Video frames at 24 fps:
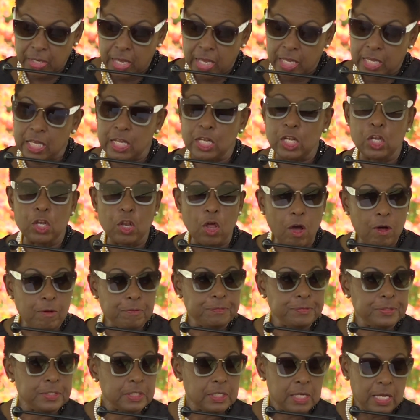He
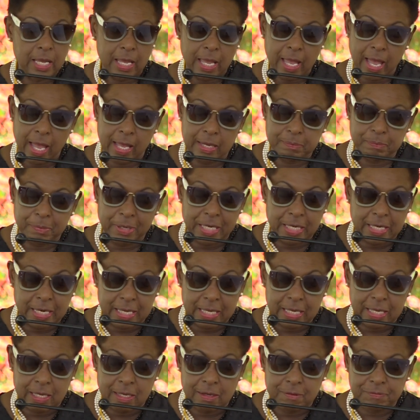loved and
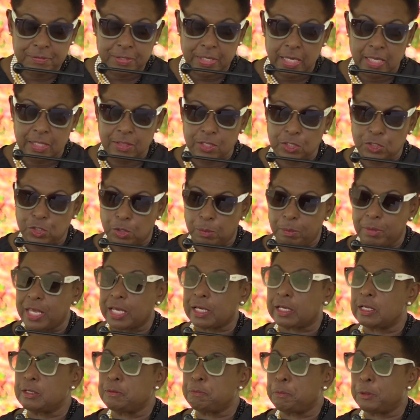believed in the
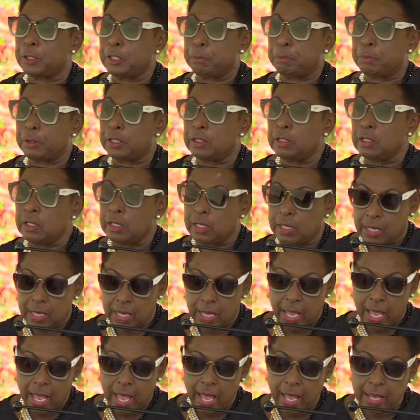Jamaican people
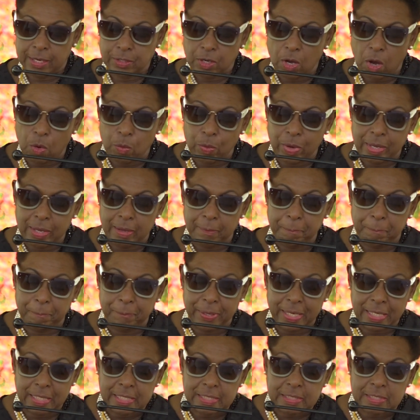and our
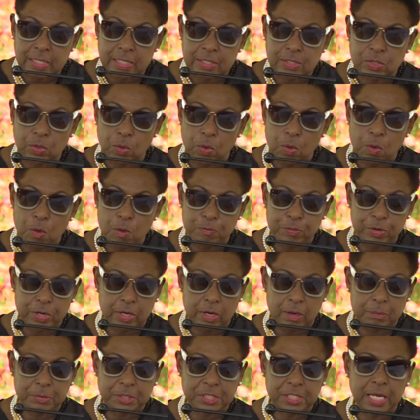ability to
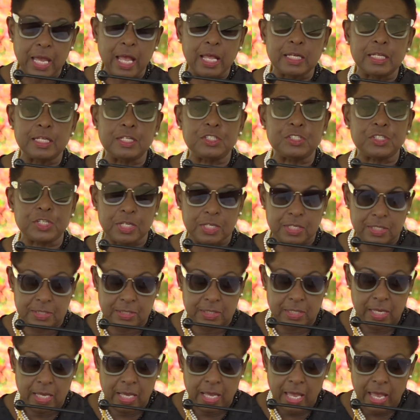overcome
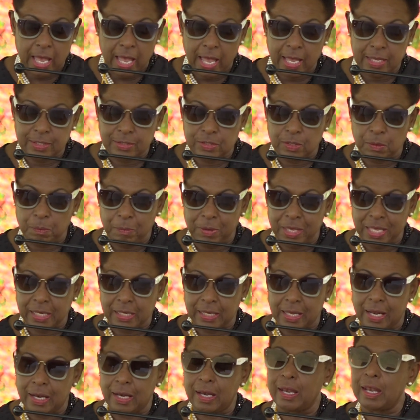challenges and to make
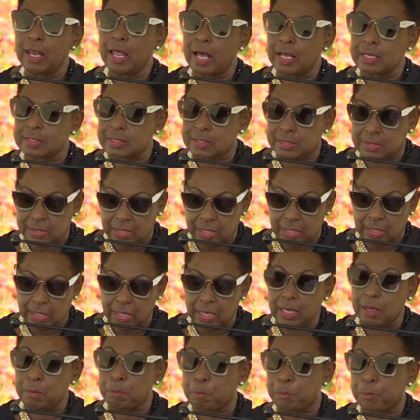a lasting
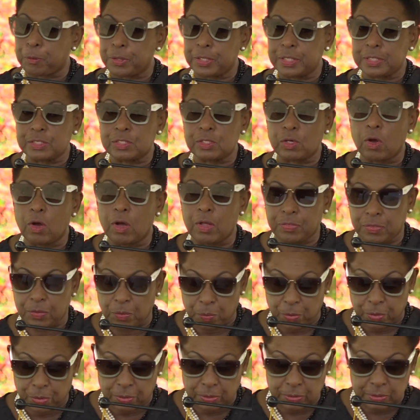imprint on the
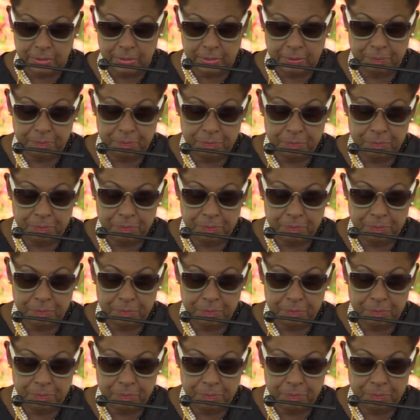world.